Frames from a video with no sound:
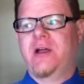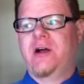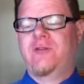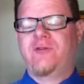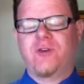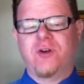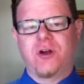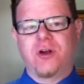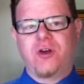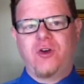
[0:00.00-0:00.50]

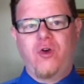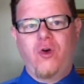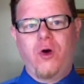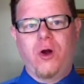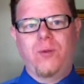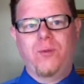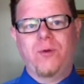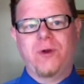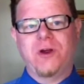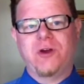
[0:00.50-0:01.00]
For a
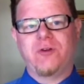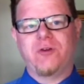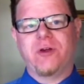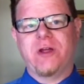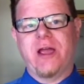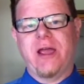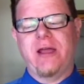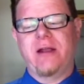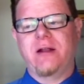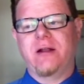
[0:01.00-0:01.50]
corporate
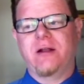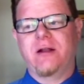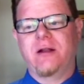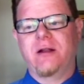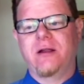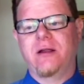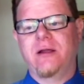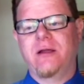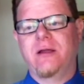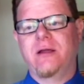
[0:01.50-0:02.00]
creator,
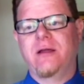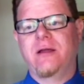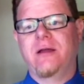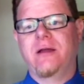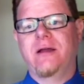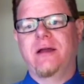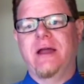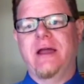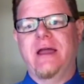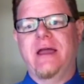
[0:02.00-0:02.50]

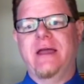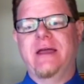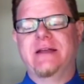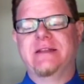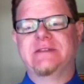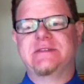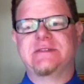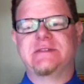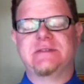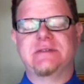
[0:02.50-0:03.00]

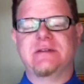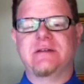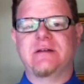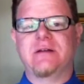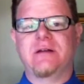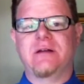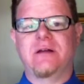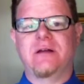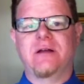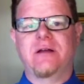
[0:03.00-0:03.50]
it's
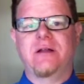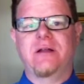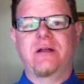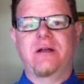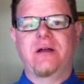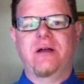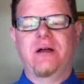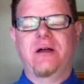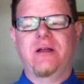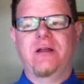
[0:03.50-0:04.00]

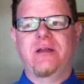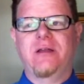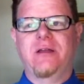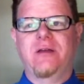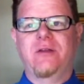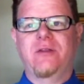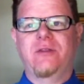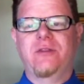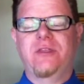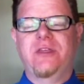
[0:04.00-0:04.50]

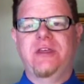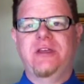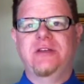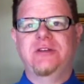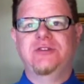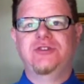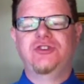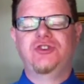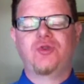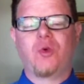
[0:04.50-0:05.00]

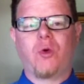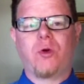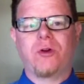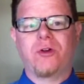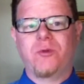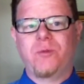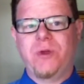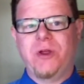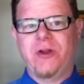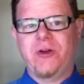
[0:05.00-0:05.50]
the
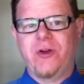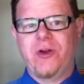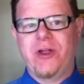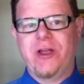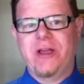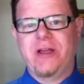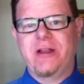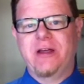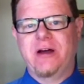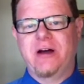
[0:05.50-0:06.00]
shorter
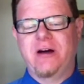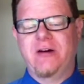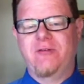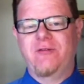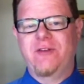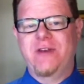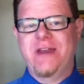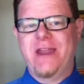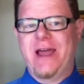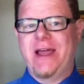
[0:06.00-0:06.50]
period
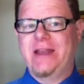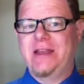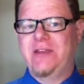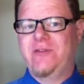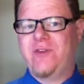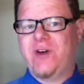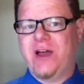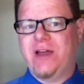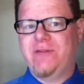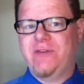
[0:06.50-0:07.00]
of
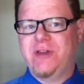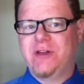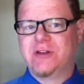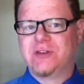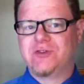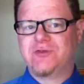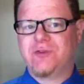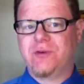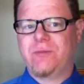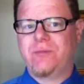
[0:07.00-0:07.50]
95
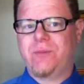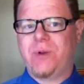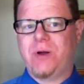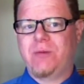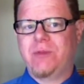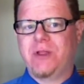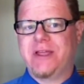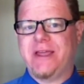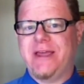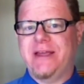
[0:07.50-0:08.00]
years from
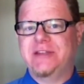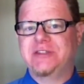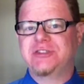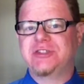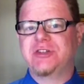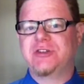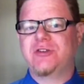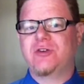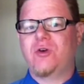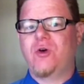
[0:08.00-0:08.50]

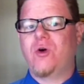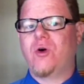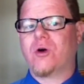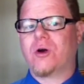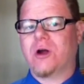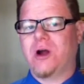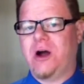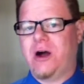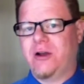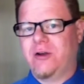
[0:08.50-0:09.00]
publication
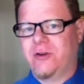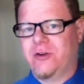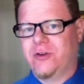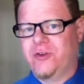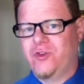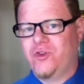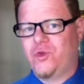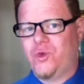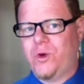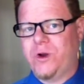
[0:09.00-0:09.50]
or
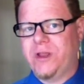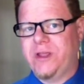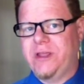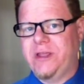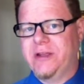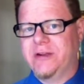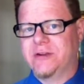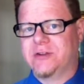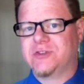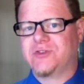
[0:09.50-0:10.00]
120
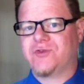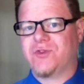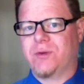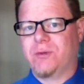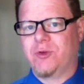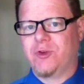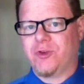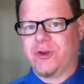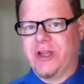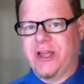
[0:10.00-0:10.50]
years
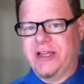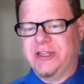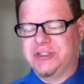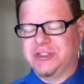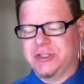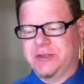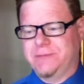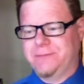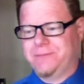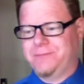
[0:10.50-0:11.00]
from
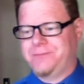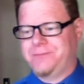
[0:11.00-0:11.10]
creation.